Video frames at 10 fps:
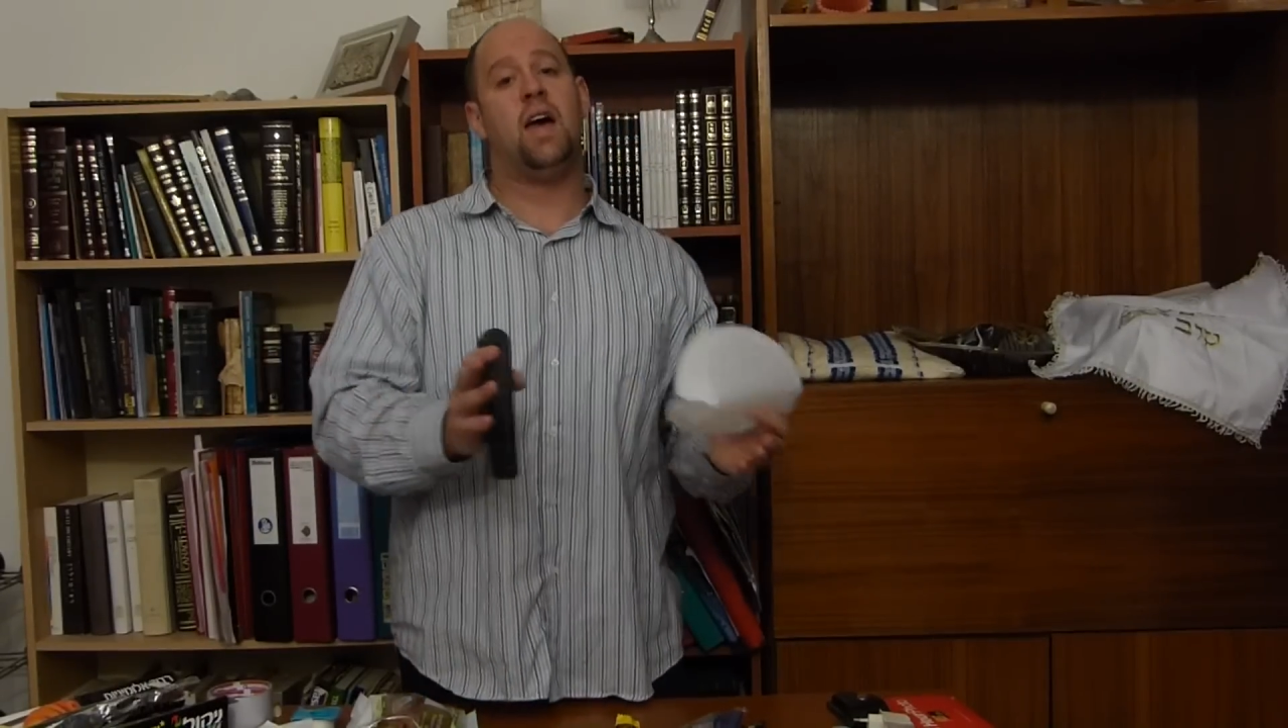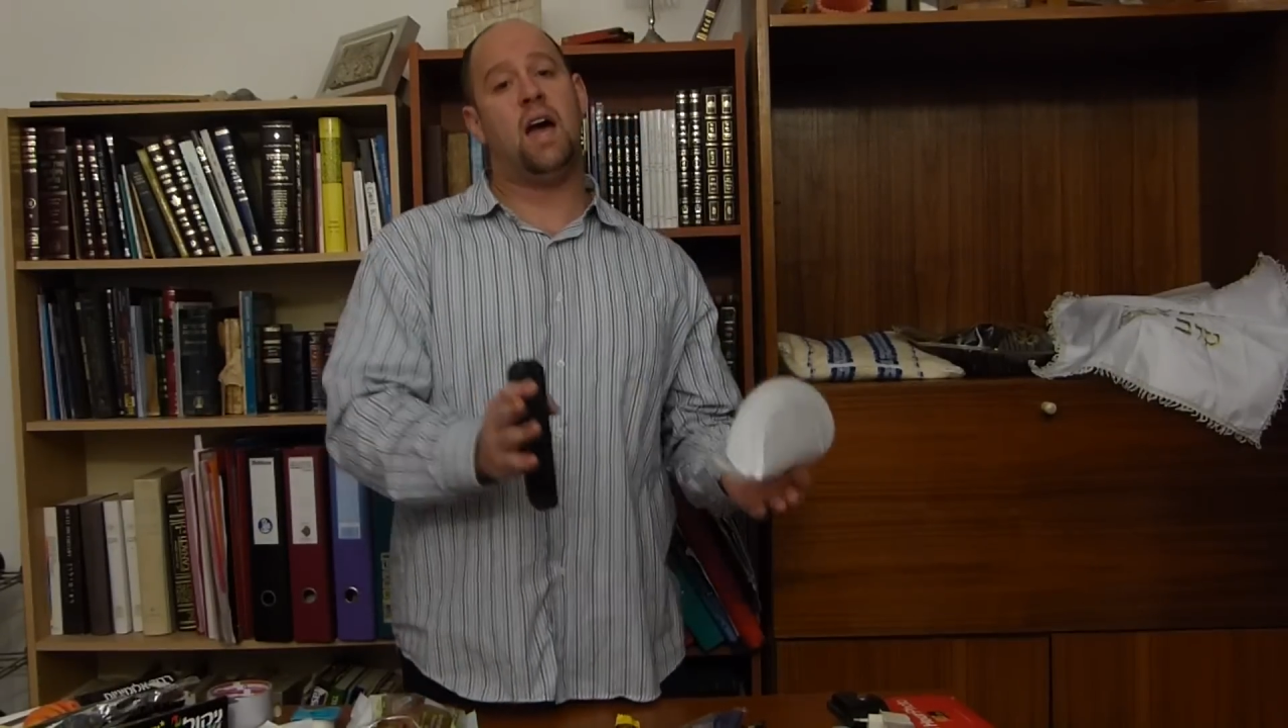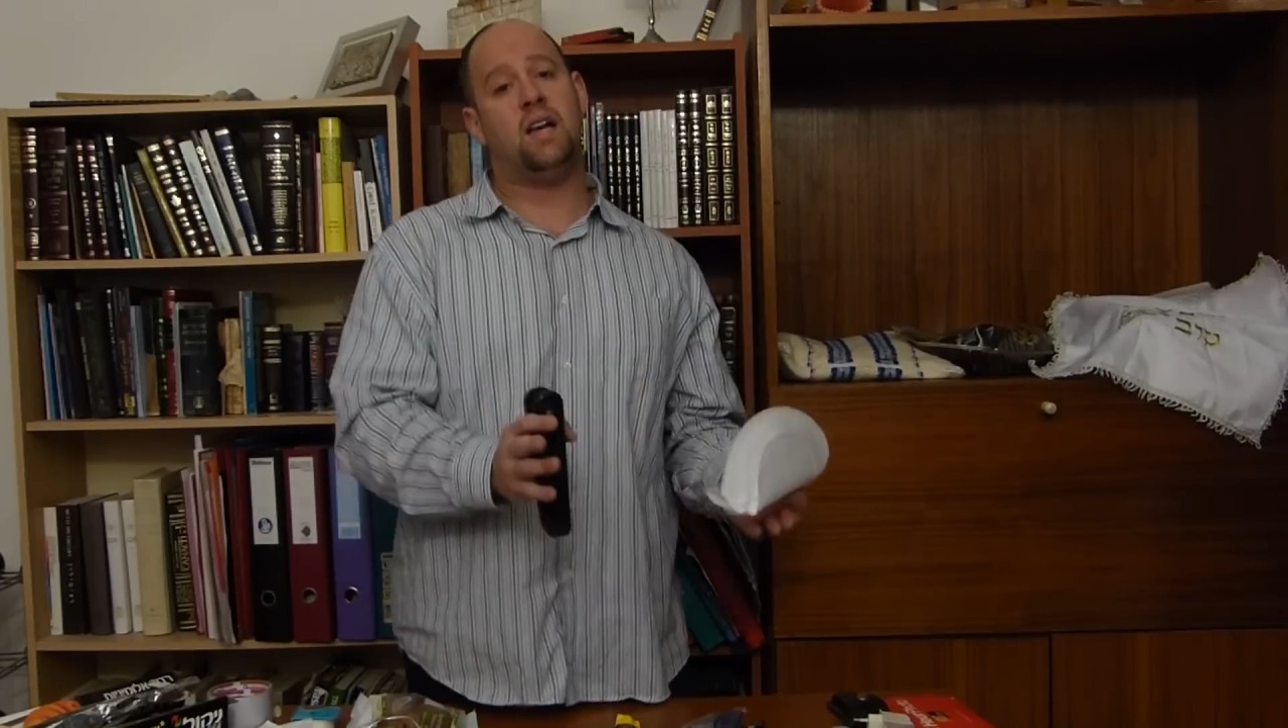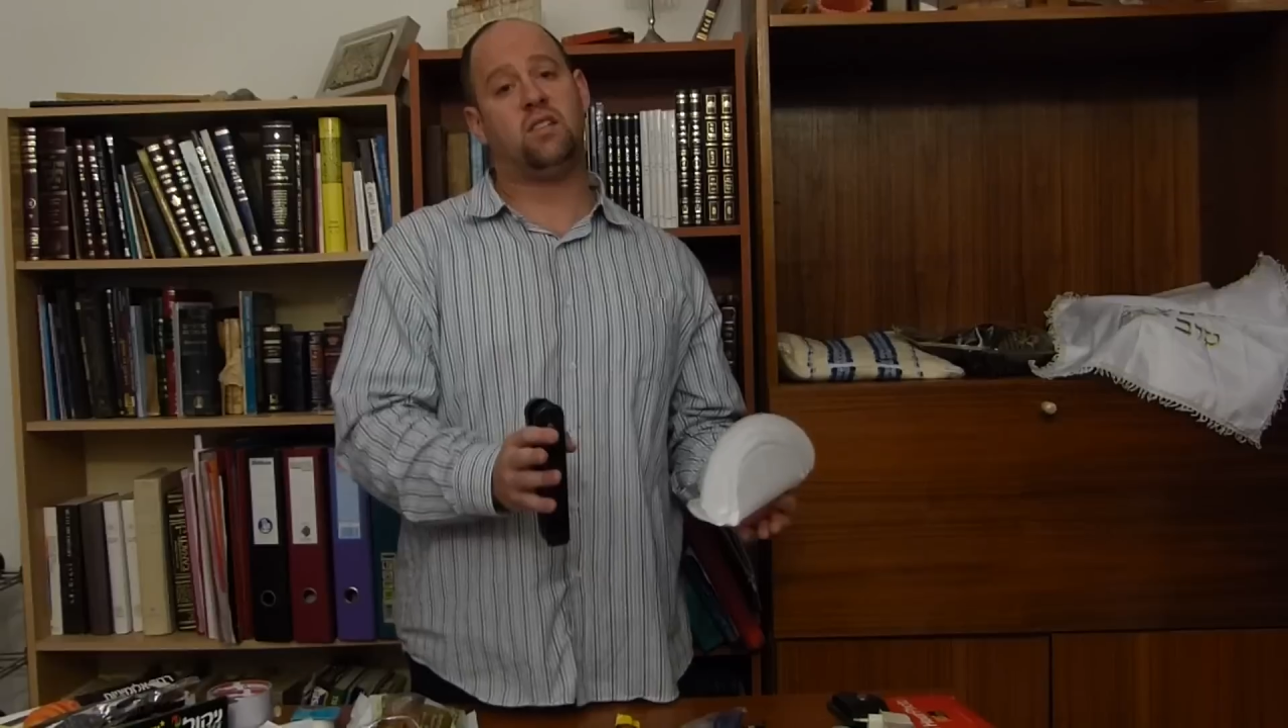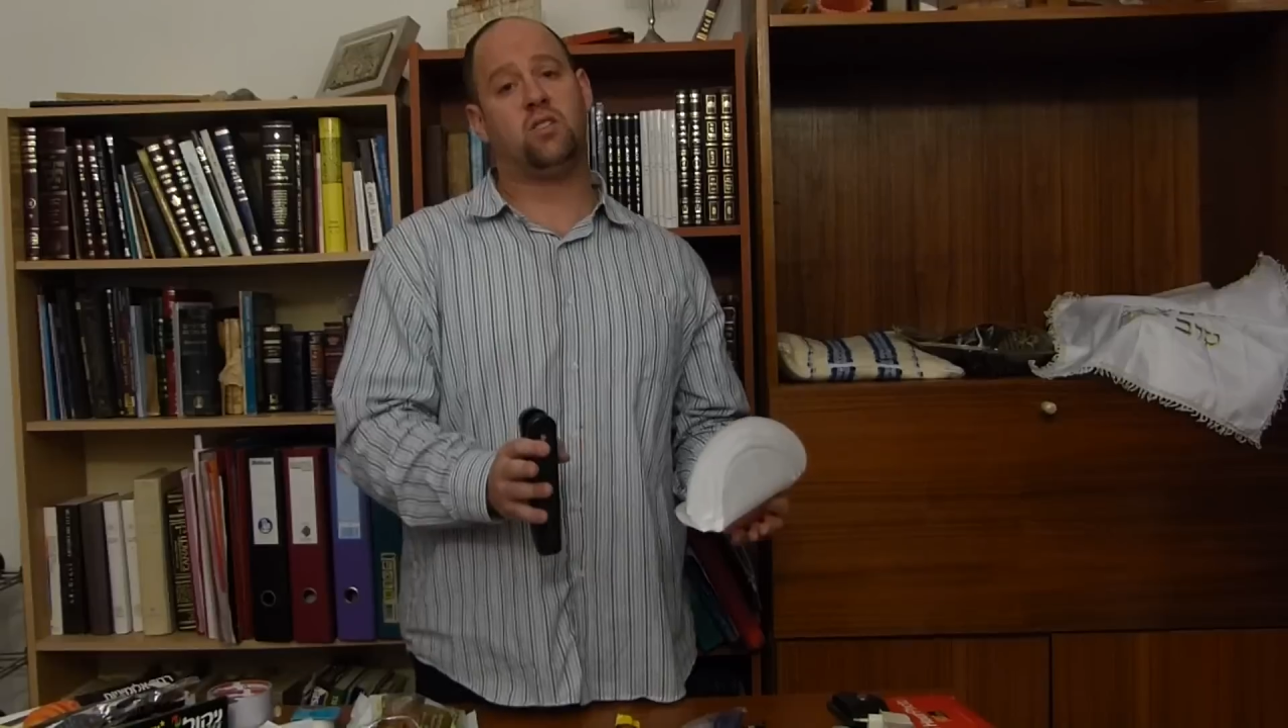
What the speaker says: as a